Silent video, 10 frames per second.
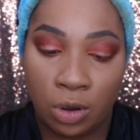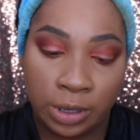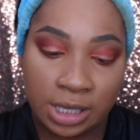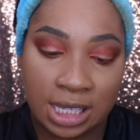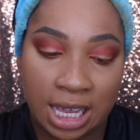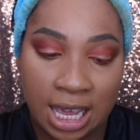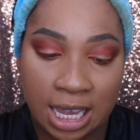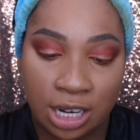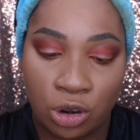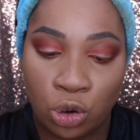Hot
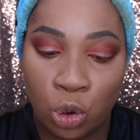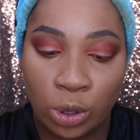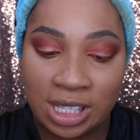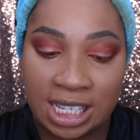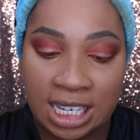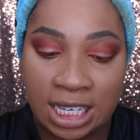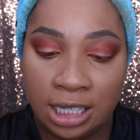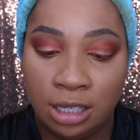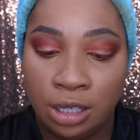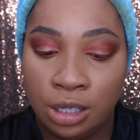and
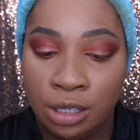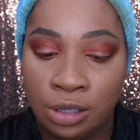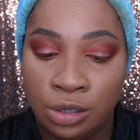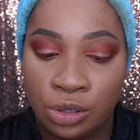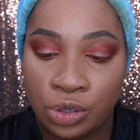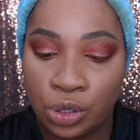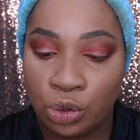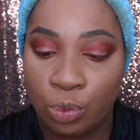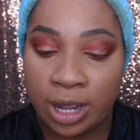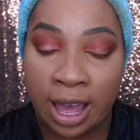Naughty
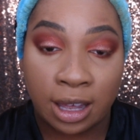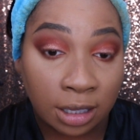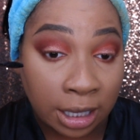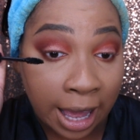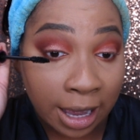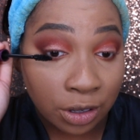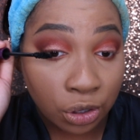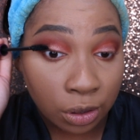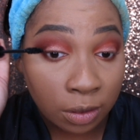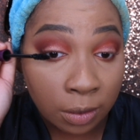2 Black
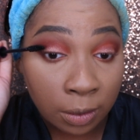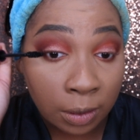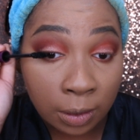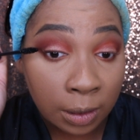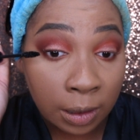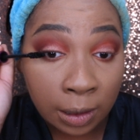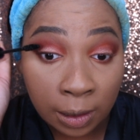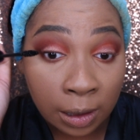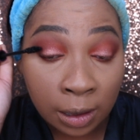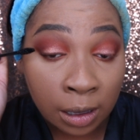Lash.
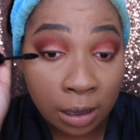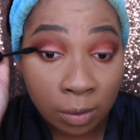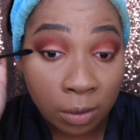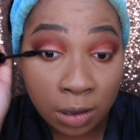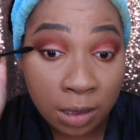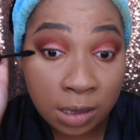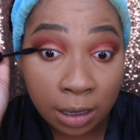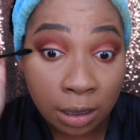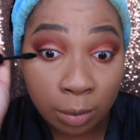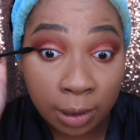We're just
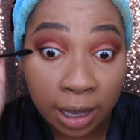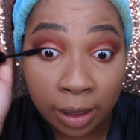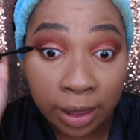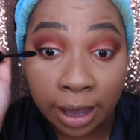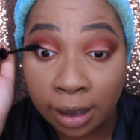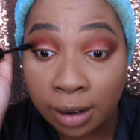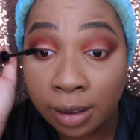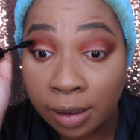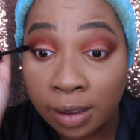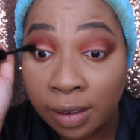going to apply that
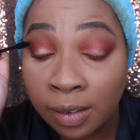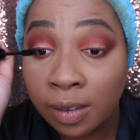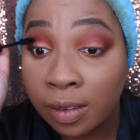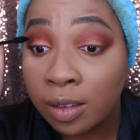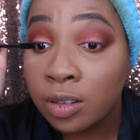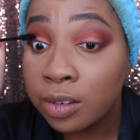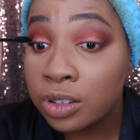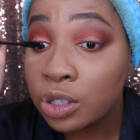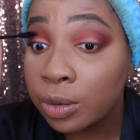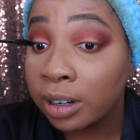
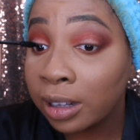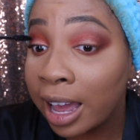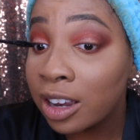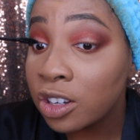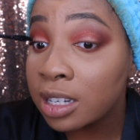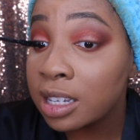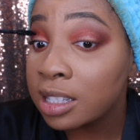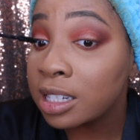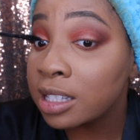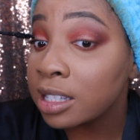to our
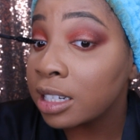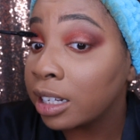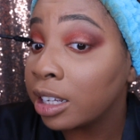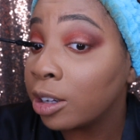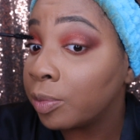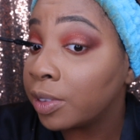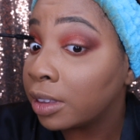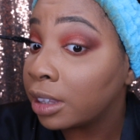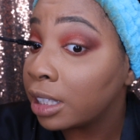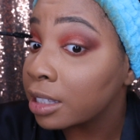lashes, and this is going to help
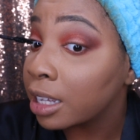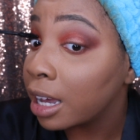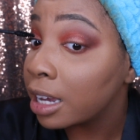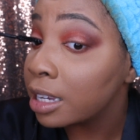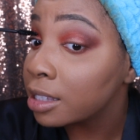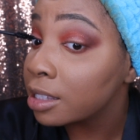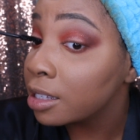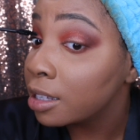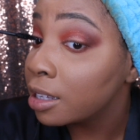these guys